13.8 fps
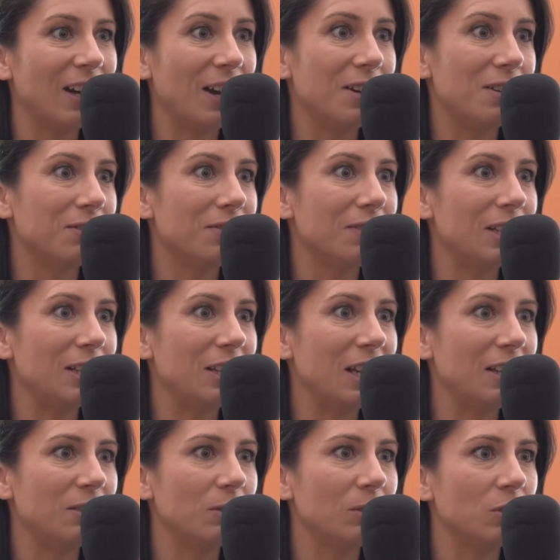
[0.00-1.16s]
kind of
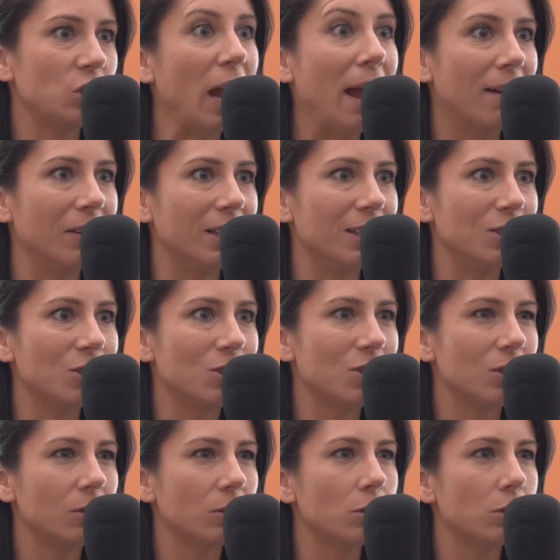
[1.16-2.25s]
challenged. Sure.